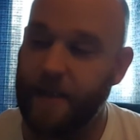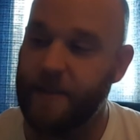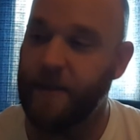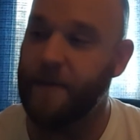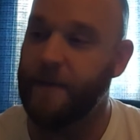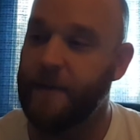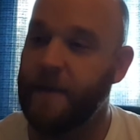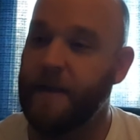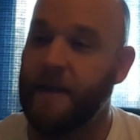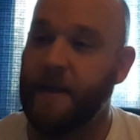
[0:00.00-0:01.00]
So
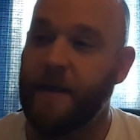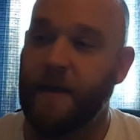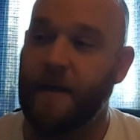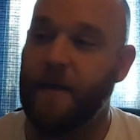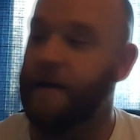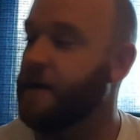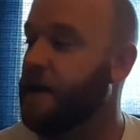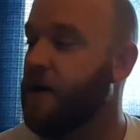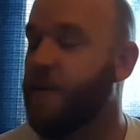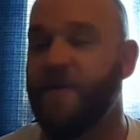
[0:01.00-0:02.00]
I
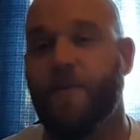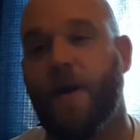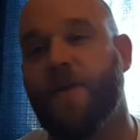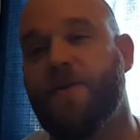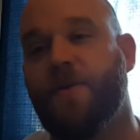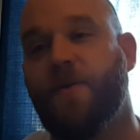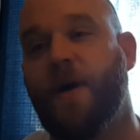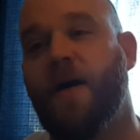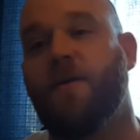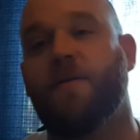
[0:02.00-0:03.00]
hope everybody's doing
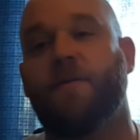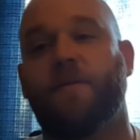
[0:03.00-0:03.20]
well.